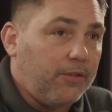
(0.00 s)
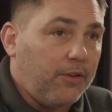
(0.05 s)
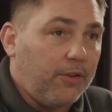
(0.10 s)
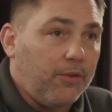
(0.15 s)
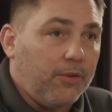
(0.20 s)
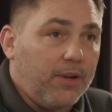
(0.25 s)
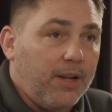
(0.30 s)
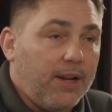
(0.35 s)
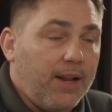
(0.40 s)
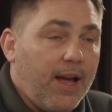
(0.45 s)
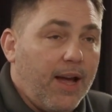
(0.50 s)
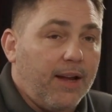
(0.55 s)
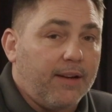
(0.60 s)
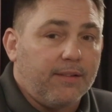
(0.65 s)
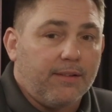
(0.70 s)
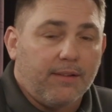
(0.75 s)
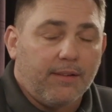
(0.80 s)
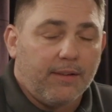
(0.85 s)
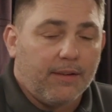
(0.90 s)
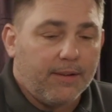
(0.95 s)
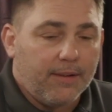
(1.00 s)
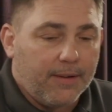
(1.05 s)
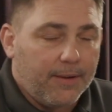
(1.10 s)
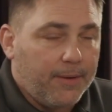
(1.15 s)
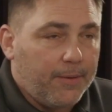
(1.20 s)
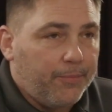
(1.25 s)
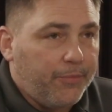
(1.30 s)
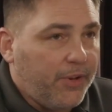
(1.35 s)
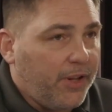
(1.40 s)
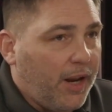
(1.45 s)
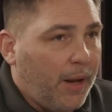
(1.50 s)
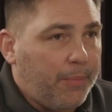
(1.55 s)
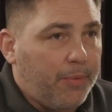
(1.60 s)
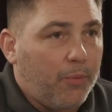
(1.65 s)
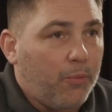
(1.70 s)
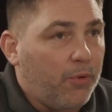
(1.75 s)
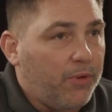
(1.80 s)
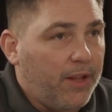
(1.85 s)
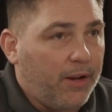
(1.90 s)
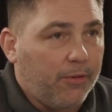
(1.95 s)
So you cannot. You not be,
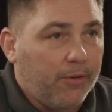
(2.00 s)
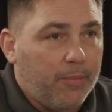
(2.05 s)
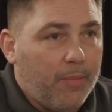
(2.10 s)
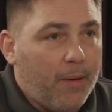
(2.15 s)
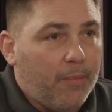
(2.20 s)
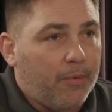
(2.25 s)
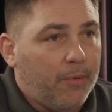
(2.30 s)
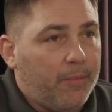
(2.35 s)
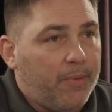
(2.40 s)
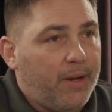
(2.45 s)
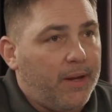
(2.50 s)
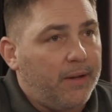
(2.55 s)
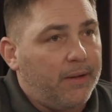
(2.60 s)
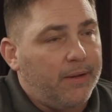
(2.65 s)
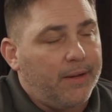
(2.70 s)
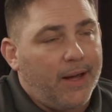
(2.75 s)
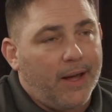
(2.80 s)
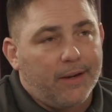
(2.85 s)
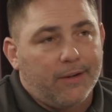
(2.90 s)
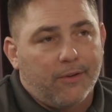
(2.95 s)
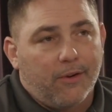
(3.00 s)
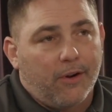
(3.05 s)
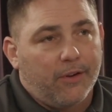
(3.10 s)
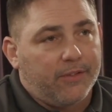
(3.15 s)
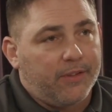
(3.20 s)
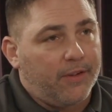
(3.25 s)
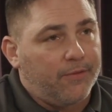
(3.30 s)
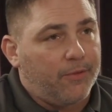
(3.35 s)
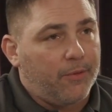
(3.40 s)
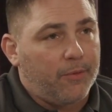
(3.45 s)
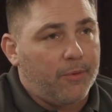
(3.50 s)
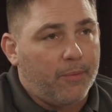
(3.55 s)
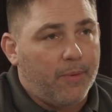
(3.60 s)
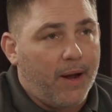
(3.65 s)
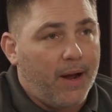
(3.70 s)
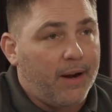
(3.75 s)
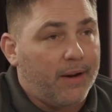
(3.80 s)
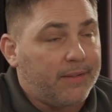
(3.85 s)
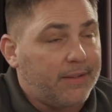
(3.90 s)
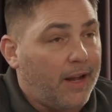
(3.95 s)
will they remember me? You got to cross that from their
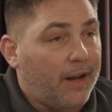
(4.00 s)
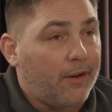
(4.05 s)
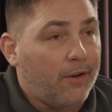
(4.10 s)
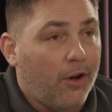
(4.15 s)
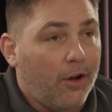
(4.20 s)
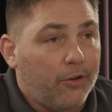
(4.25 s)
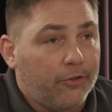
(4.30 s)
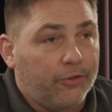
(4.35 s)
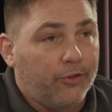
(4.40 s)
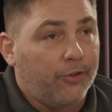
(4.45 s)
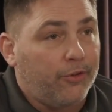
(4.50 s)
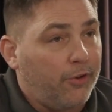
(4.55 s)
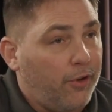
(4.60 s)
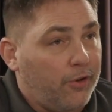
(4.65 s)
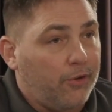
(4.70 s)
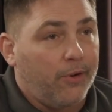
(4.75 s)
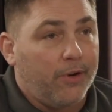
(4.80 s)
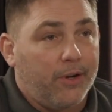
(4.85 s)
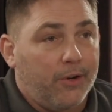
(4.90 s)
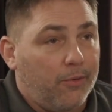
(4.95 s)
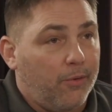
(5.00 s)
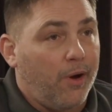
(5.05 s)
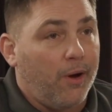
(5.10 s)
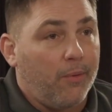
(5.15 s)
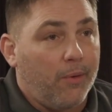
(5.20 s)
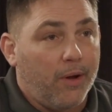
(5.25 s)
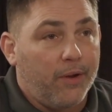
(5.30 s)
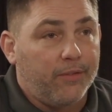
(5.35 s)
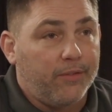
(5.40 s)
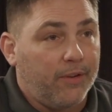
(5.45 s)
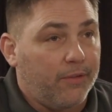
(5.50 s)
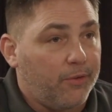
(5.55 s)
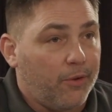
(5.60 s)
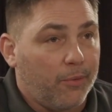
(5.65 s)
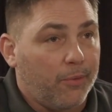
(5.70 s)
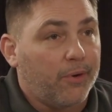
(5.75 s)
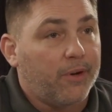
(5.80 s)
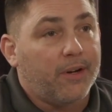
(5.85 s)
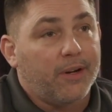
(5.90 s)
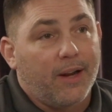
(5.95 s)
mind because I called you and you had no idea who I was, even
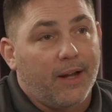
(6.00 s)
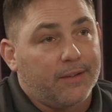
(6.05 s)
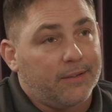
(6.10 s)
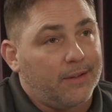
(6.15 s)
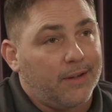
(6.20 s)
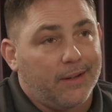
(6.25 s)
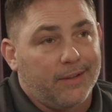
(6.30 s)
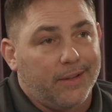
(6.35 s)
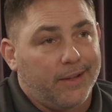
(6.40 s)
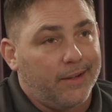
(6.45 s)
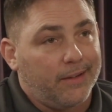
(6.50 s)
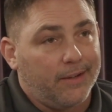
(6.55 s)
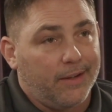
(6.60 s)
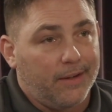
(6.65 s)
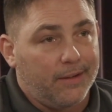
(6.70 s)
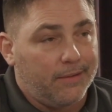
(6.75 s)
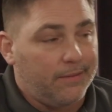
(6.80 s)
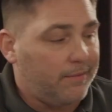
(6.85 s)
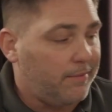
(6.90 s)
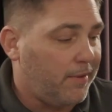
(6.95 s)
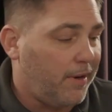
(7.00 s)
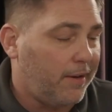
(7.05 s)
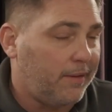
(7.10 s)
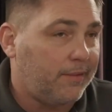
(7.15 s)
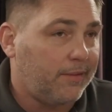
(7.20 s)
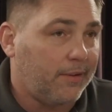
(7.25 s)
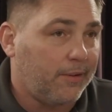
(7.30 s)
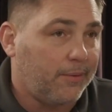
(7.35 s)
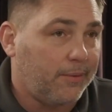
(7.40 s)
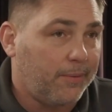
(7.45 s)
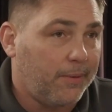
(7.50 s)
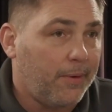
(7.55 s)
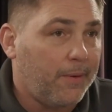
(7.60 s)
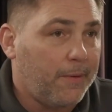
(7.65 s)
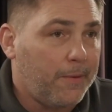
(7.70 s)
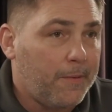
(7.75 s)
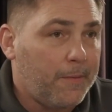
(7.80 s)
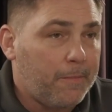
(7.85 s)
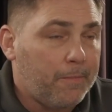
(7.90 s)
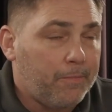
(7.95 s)
though we were connected on LinkedIn, right? So
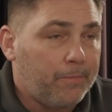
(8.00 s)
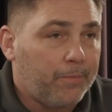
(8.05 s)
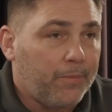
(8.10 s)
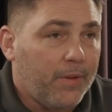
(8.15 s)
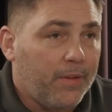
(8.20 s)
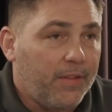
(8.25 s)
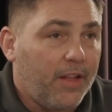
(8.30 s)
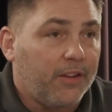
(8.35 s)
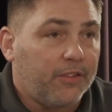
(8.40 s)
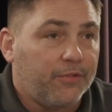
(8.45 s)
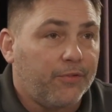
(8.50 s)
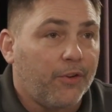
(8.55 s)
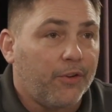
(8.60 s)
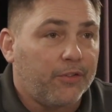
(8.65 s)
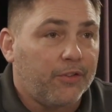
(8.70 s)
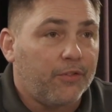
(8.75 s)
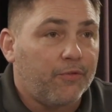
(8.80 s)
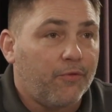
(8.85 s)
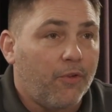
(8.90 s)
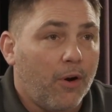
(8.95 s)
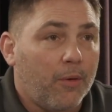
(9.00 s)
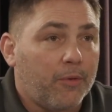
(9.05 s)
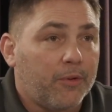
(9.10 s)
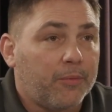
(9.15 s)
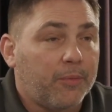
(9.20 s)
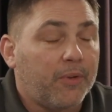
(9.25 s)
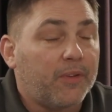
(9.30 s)
that's first and foremost.